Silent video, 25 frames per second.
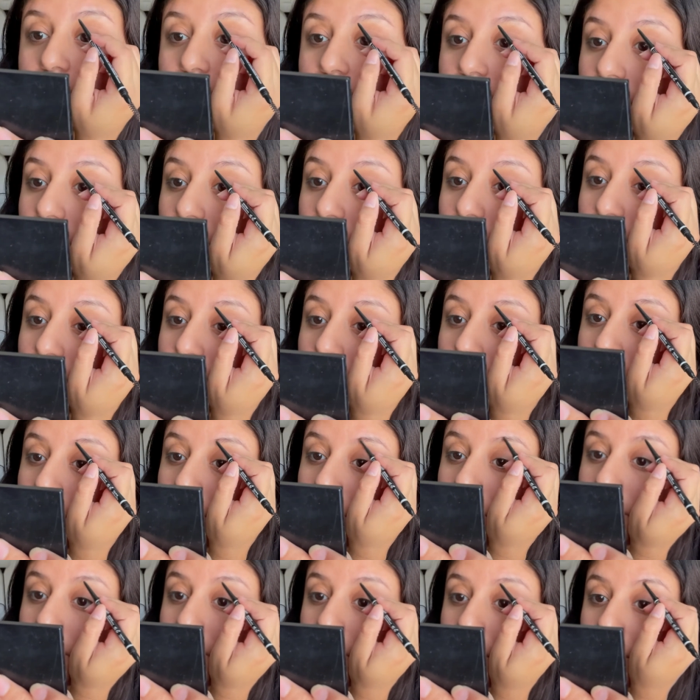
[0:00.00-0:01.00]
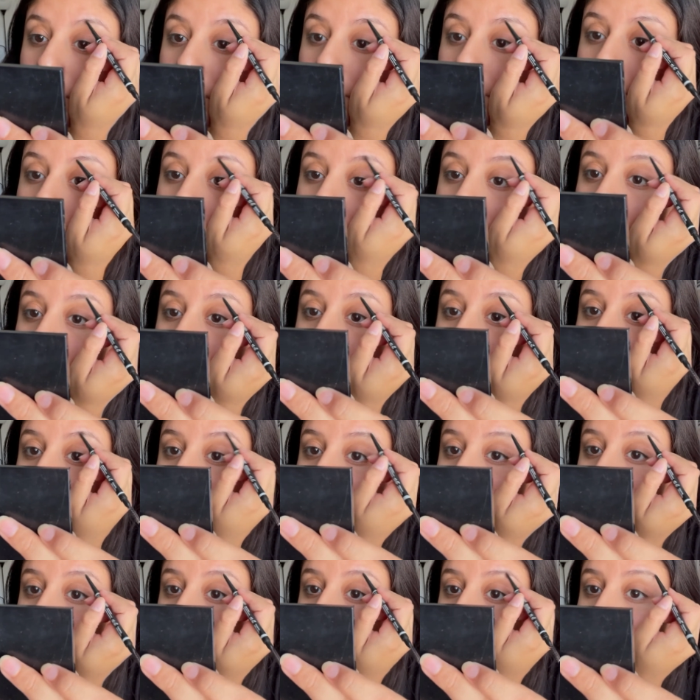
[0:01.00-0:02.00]
So I'm like, I'm
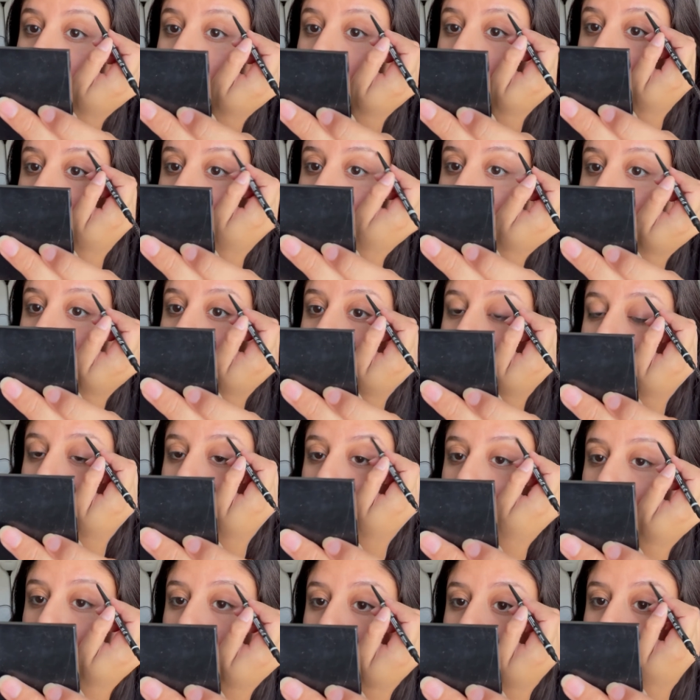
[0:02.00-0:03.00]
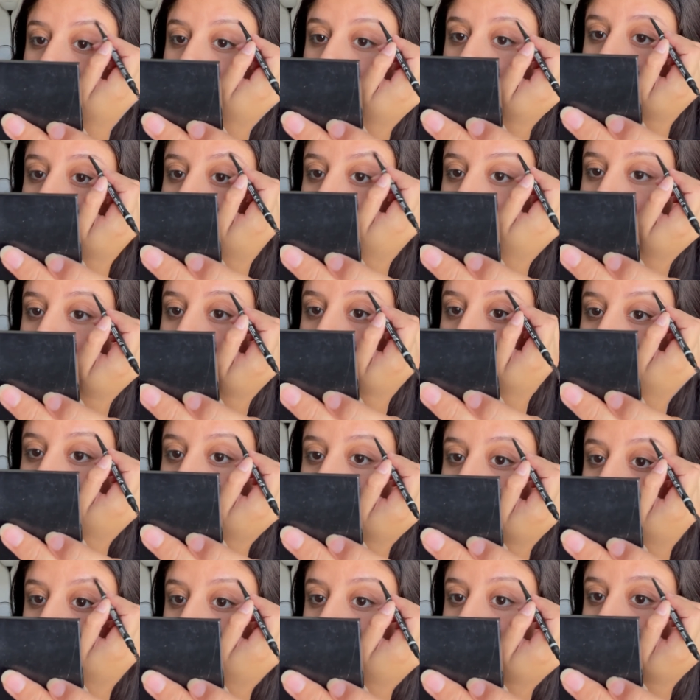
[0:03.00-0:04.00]
gonna go to like the best shop around
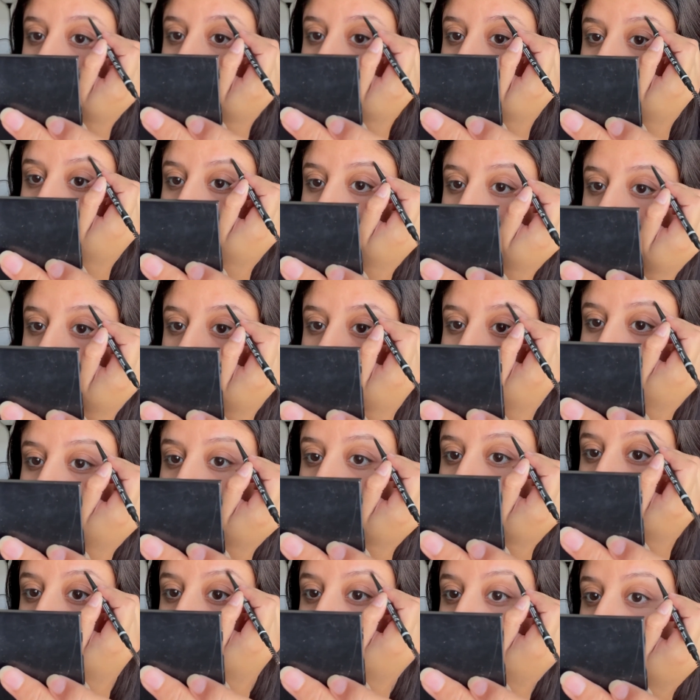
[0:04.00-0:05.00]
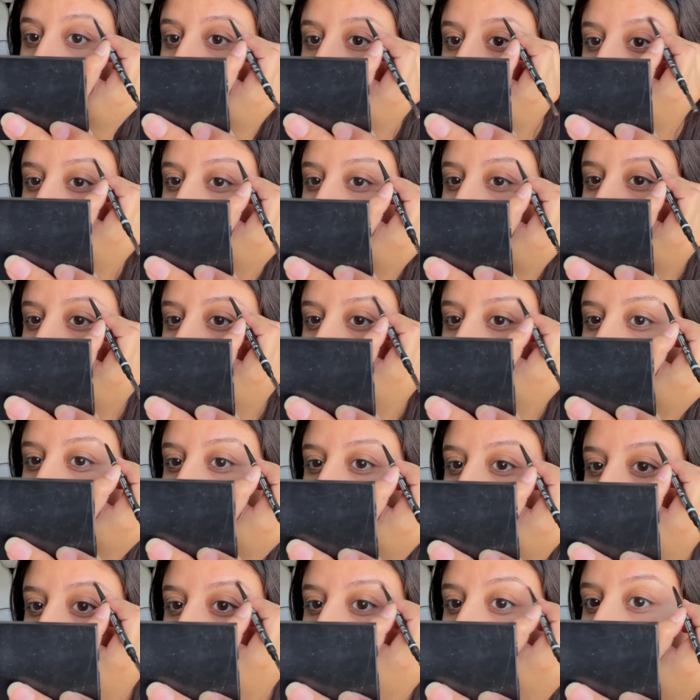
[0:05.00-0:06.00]
here nail bar. It's like a
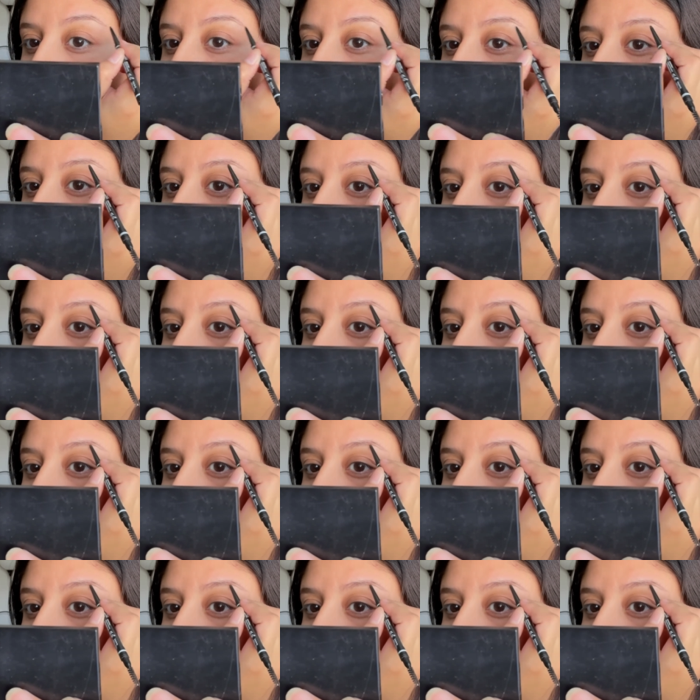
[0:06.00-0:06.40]
nail bar.